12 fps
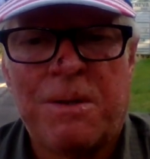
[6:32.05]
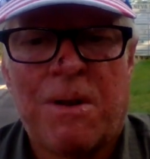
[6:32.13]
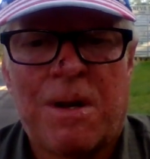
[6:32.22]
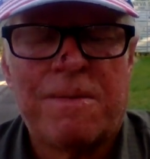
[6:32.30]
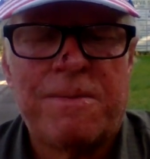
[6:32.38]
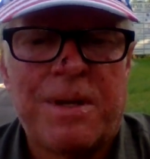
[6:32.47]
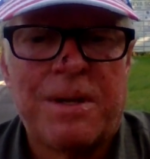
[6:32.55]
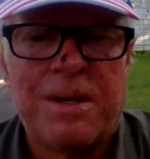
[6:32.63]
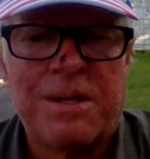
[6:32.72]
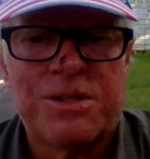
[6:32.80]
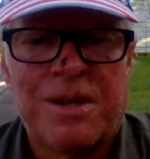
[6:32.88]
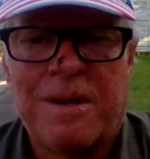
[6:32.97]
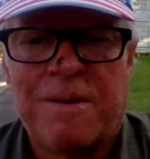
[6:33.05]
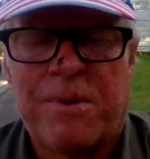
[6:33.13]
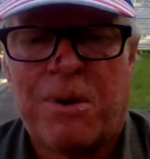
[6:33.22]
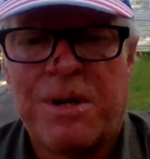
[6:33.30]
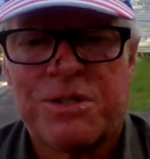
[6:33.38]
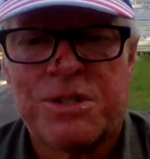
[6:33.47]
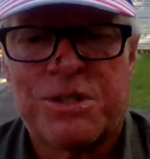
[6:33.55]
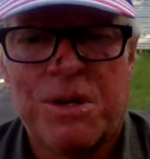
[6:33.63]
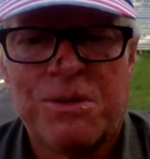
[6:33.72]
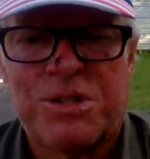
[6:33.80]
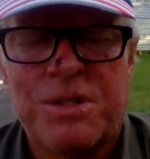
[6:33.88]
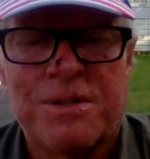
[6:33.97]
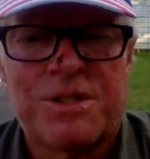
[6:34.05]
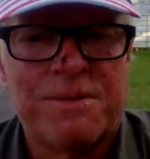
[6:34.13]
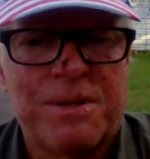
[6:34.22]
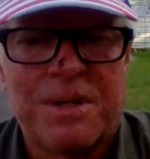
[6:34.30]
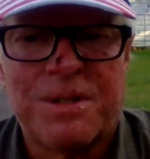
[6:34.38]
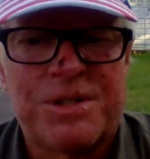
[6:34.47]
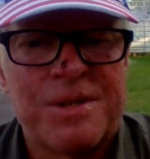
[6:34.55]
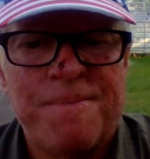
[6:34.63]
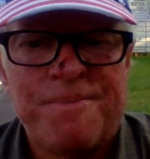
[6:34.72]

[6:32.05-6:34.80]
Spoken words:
Love and various associates of his.